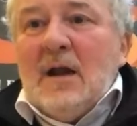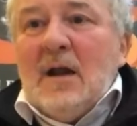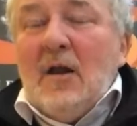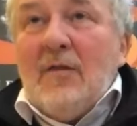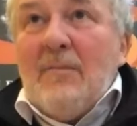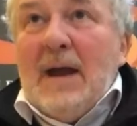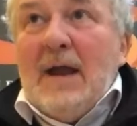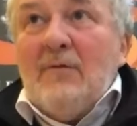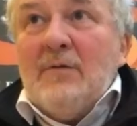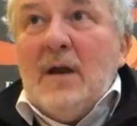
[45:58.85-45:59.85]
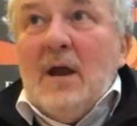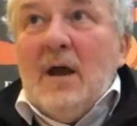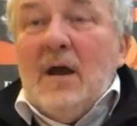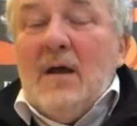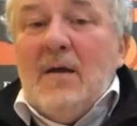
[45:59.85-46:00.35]
cloth bound,
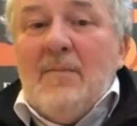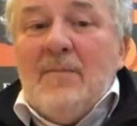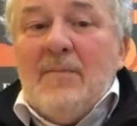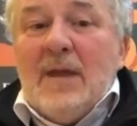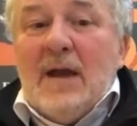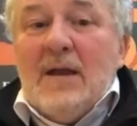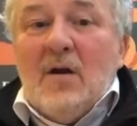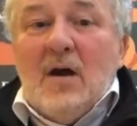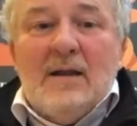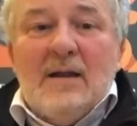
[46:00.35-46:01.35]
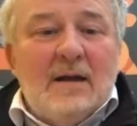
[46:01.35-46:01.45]
you know,